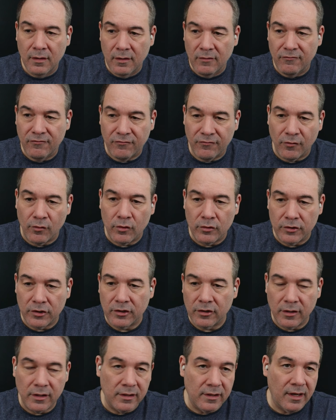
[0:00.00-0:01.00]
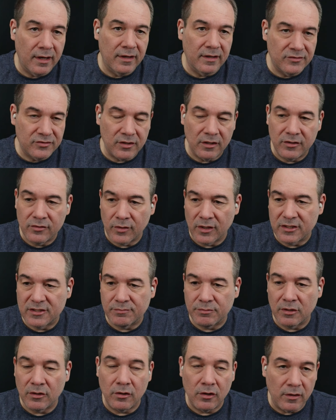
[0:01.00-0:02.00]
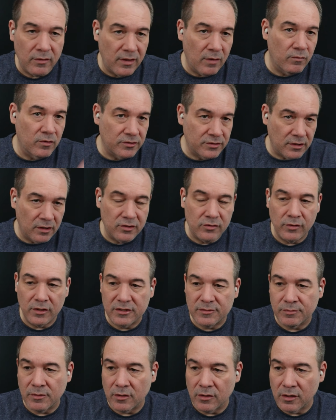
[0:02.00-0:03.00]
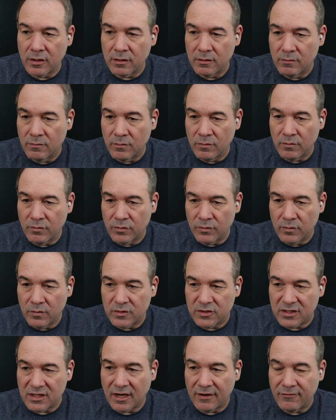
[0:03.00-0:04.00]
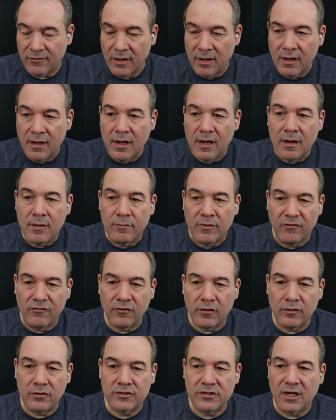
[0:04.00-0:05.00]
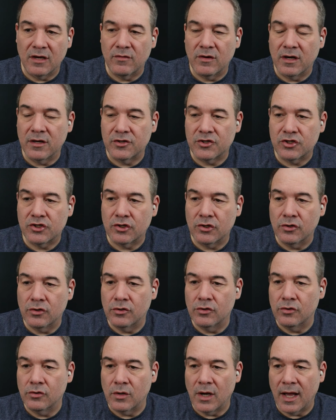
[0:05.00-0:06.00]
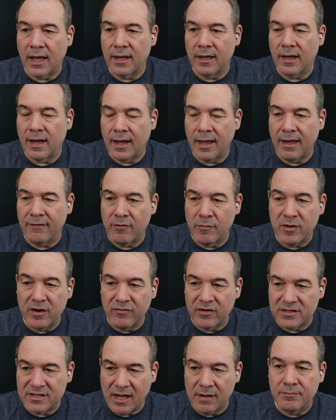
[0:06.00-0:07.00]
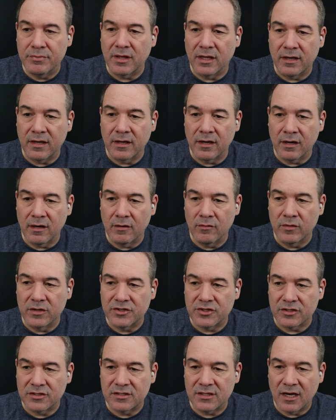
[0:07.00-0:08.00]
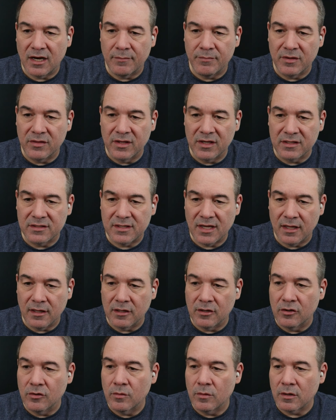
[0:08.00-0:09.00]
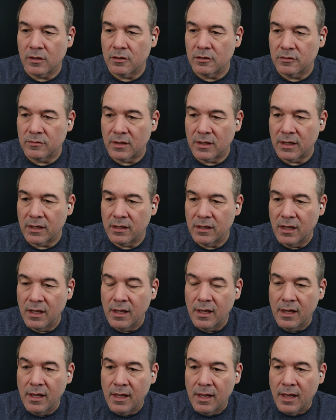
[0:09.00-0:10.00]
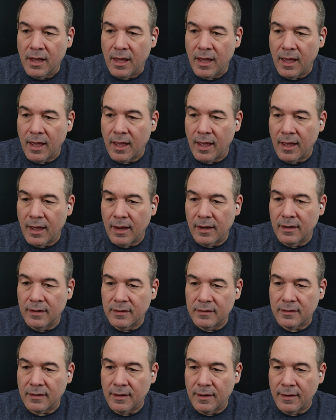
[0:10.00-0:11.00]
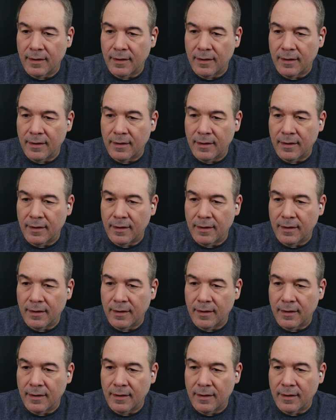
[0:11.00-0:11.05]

folder and then start to explore. Then we'll start to explore stuff. But first, I want to show, I have a bit of a template here, which is set up in this hello world one. And